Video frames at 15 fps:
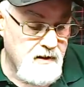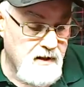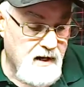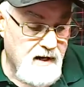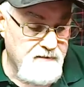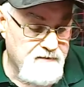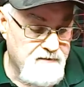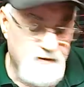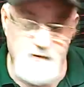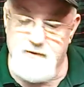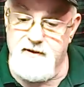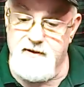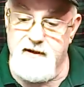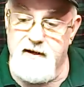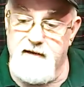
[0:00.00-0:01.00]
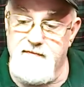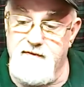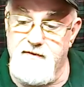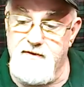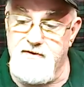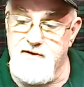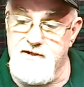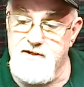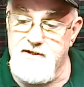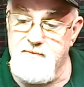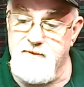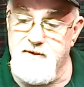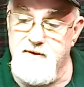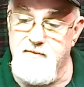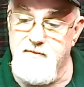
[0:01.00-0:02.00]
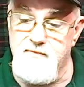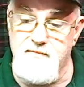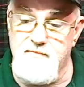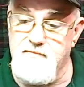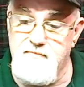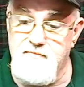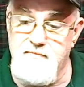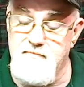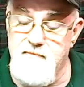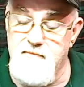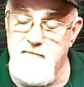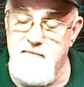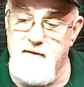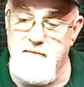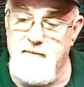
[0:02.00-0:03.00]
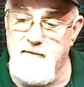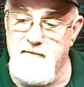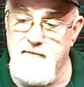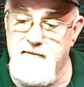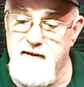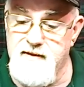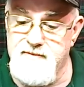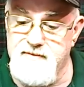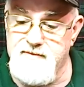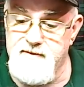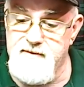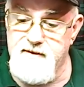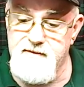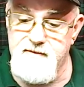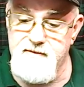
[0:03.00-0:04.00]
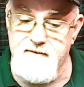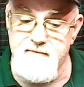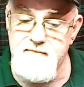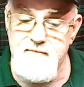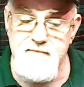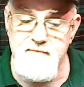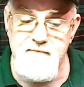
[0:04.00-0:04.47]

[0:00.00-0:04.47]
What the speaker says: I thought Justin would know more about this than I do,